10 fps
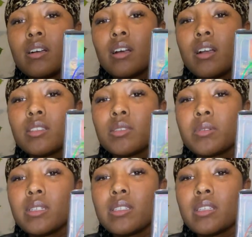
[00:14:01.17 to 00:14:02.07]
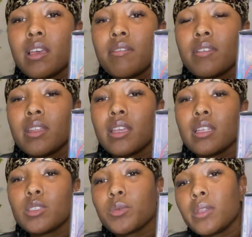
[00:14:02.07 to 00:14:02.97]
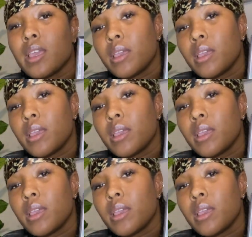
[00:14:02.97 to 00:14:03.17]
are 27 and 28